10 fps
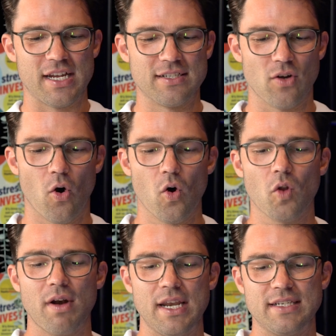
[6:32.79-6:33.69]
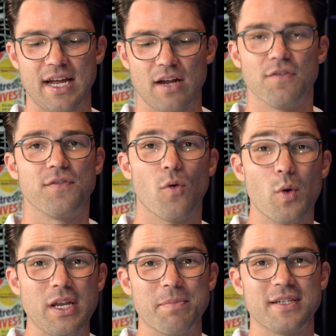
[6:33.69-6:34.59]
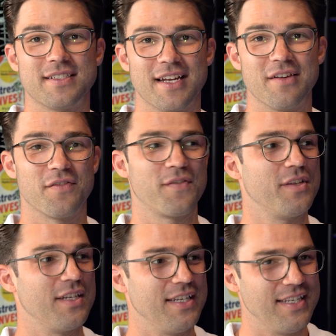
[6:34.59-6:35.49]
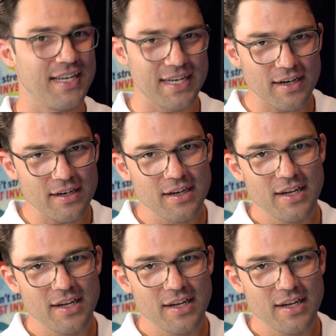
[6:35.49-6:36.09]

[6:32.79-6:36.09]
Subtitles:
is already down 40% for the year.